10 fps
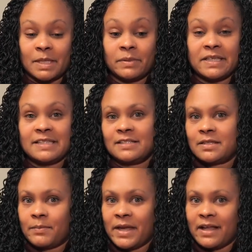pleasing to
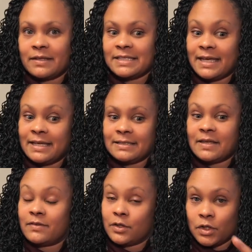the palate and
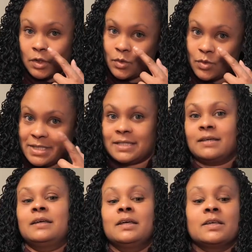the nose.
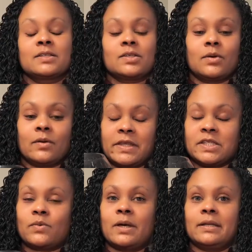So
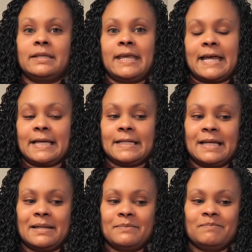this one, yeah,
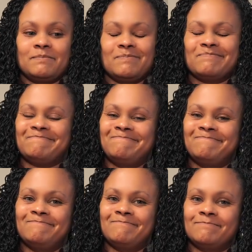I'm,
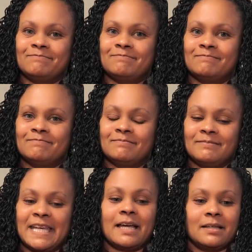mm,
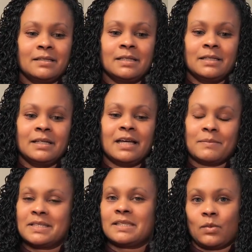yeah, I'm
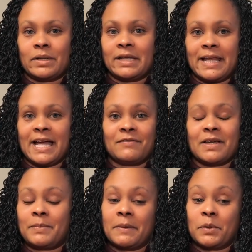gonna say one and a half.
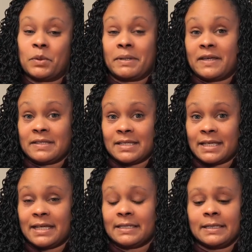I probably wouldn't buy this
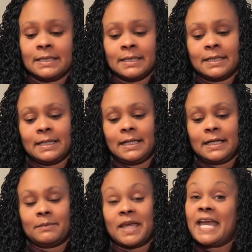again.
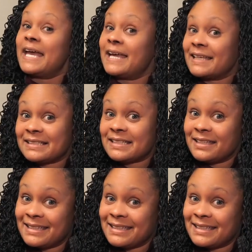Um, and